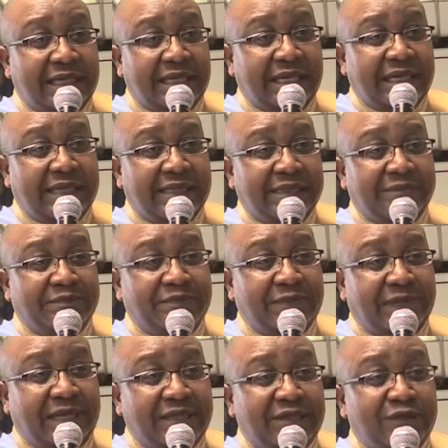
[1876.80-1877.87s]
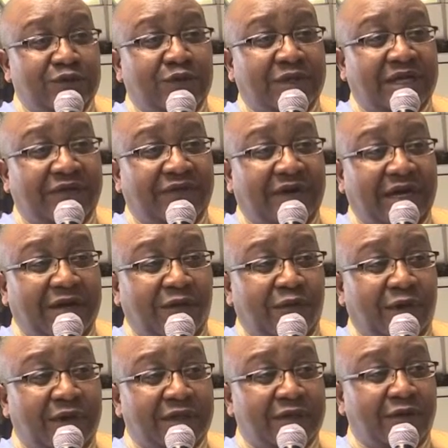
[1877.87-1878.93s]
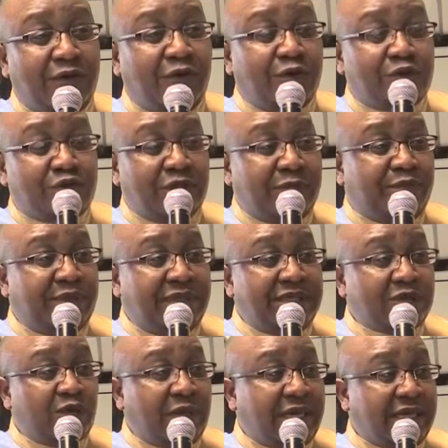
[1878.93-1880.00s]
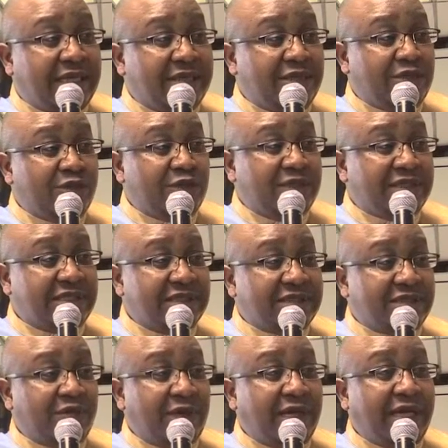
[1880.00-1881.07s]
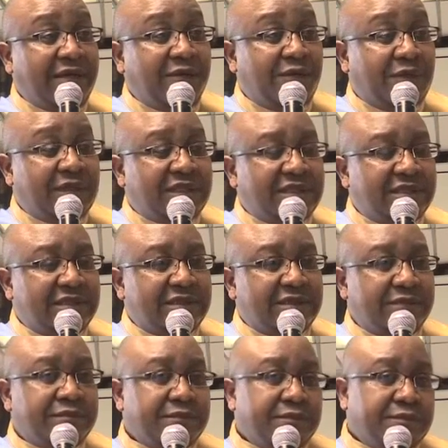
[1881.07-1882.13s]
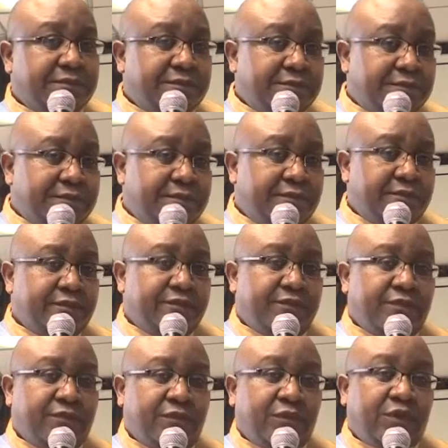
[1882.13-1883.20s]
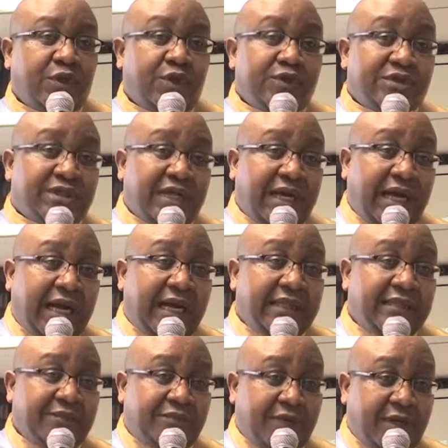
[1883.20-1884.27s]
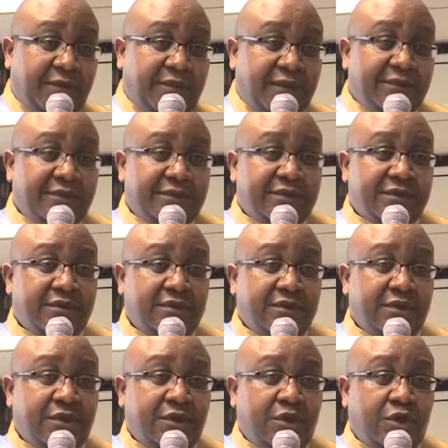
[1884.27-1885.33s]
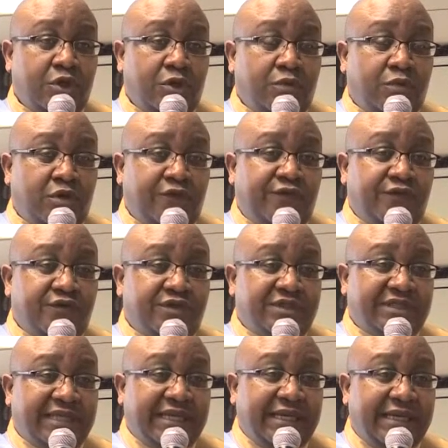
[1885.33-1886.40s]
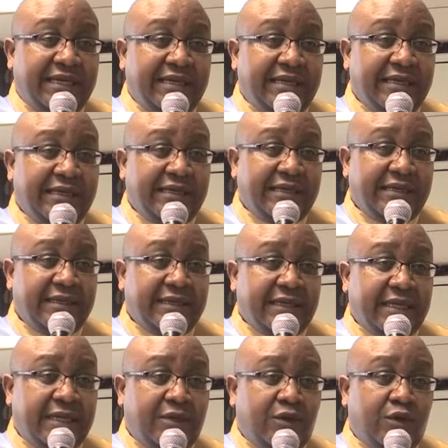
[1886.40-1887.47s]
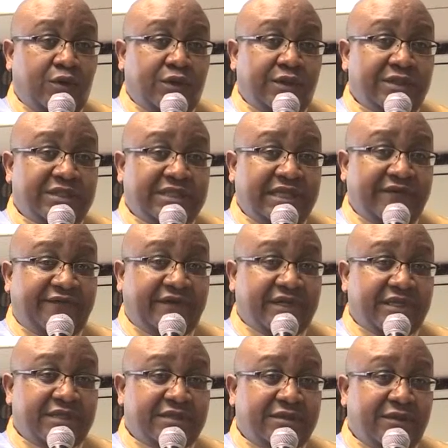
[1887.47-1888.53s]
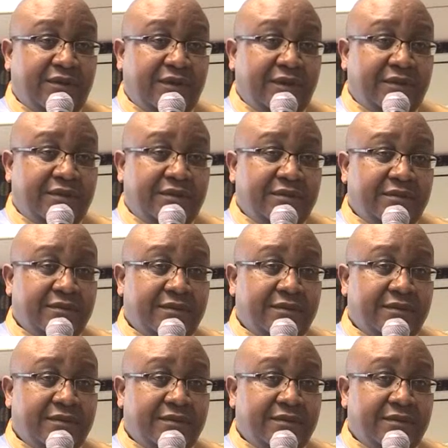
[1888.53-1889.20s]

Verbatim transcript: and and do whatever I want or go to a place where I can do it as the way I want it. Those are the problems. But if you stay and hold on steadfastly to God,